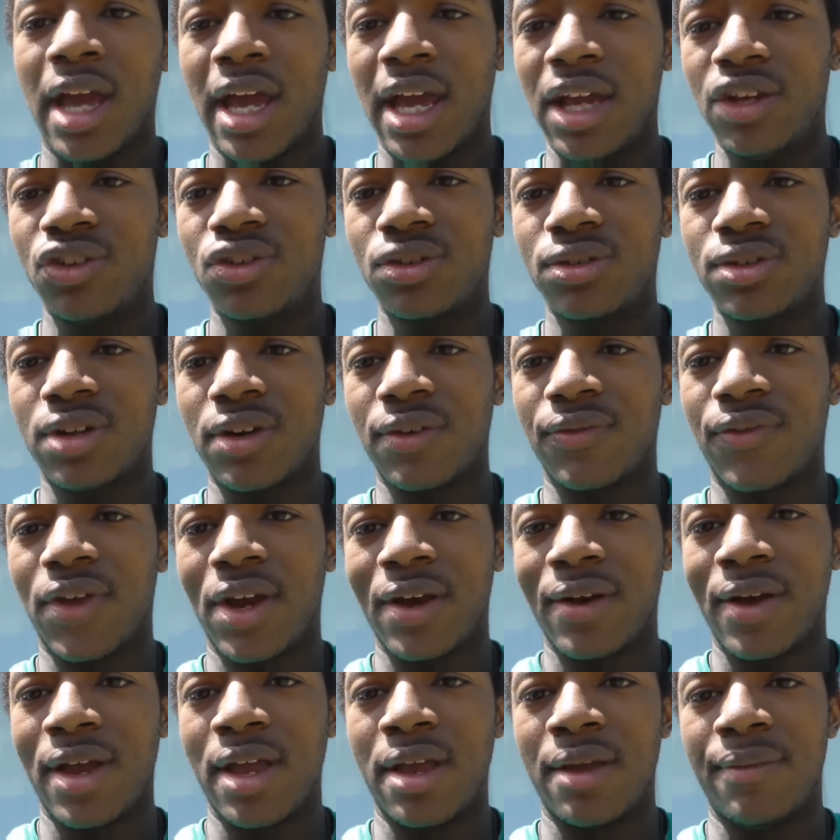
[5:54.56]
angels are
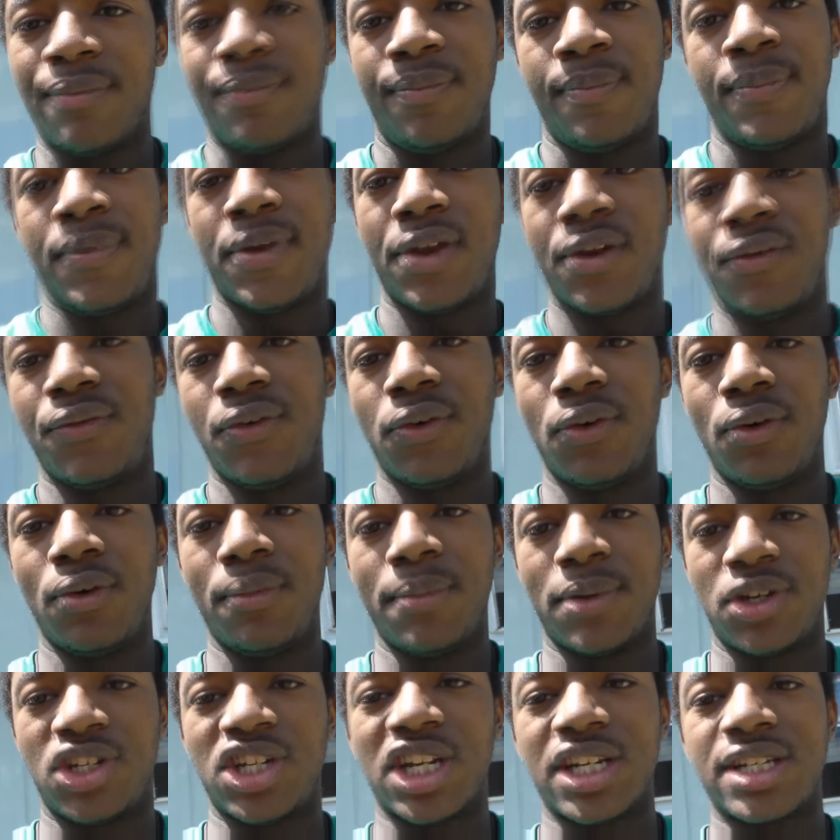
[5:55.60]
very
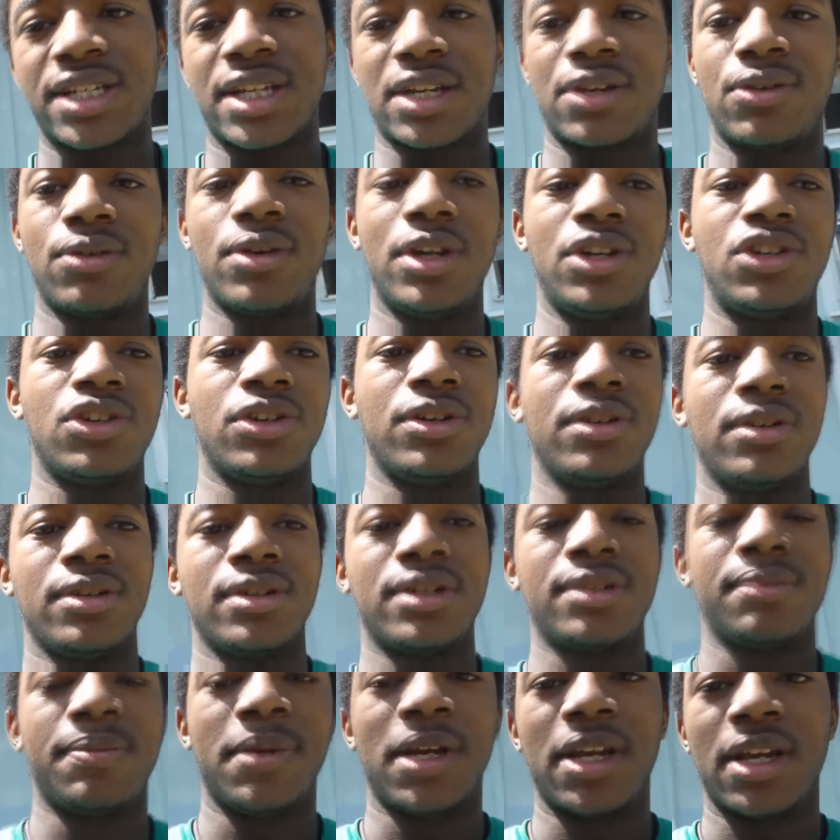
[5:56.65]
beautiful, majestic
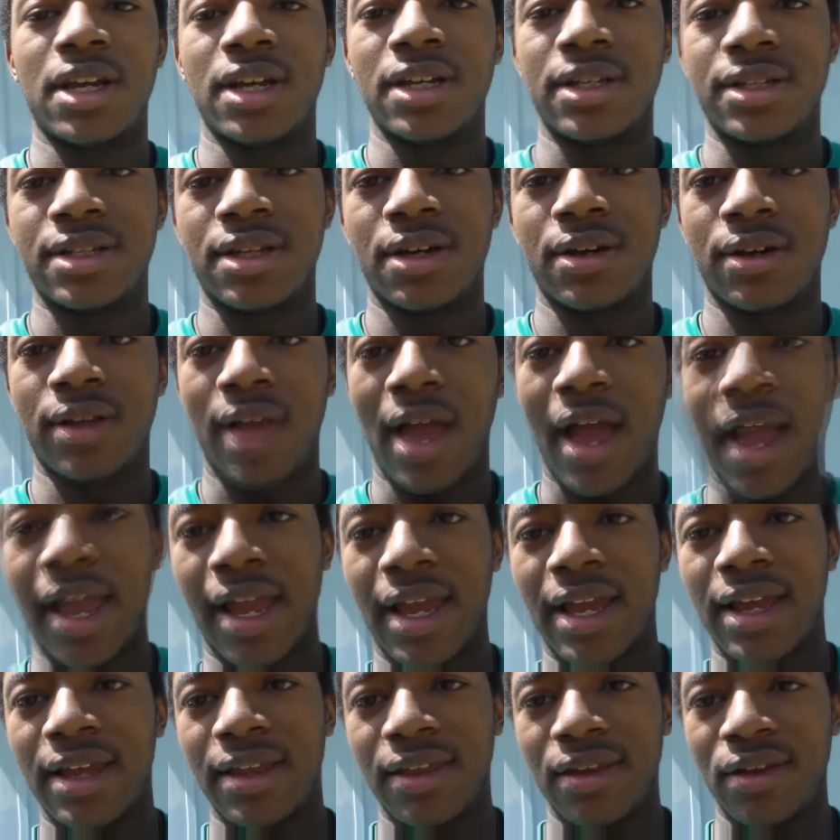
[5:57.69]
creatures, because they're
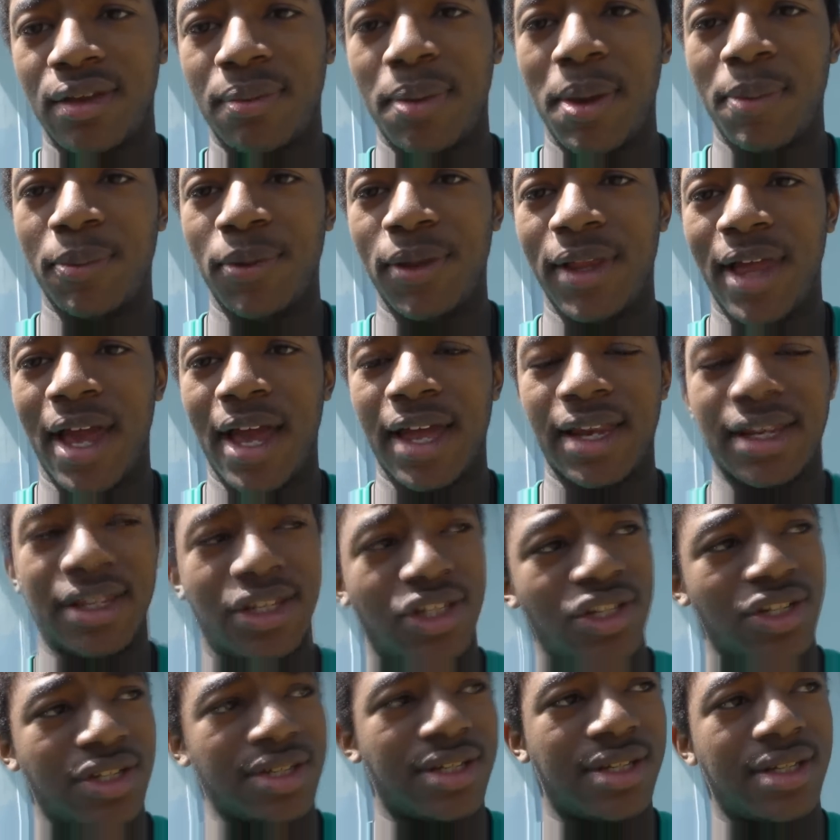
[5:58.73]
the people that
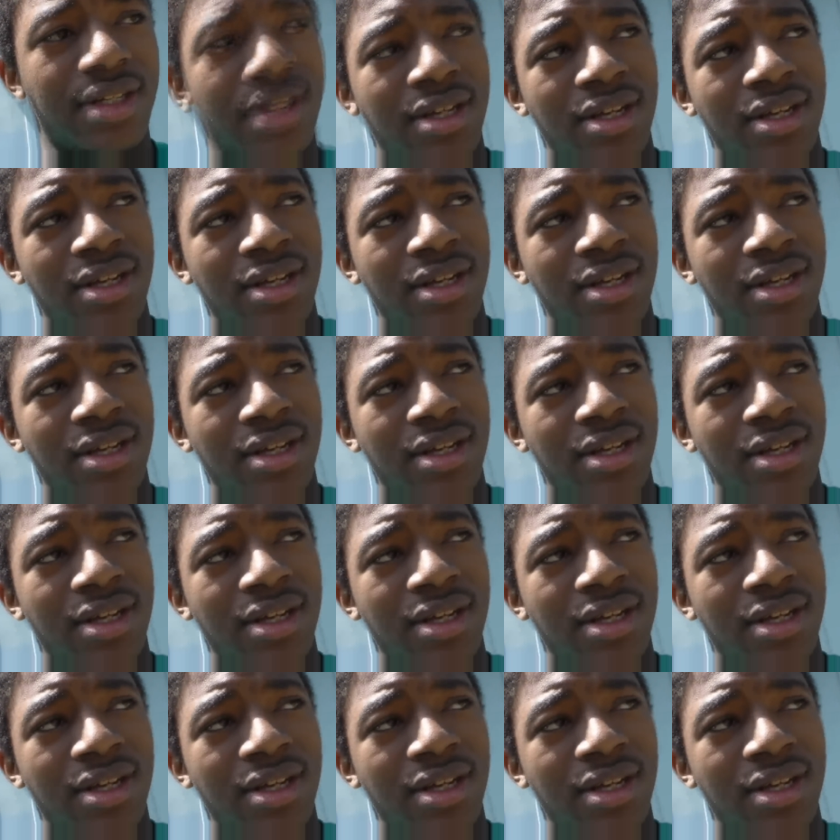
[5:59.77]
you